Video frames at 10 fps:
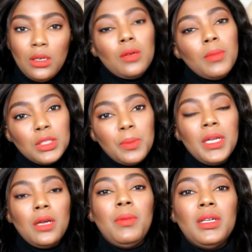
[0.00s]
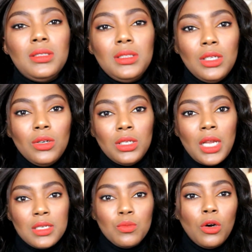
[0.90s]
Not much better, but you know, it
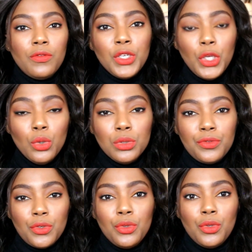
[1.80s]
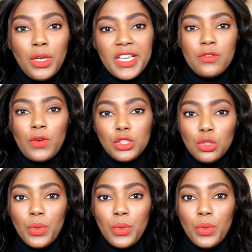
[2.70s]
has more of a use for the lace frontal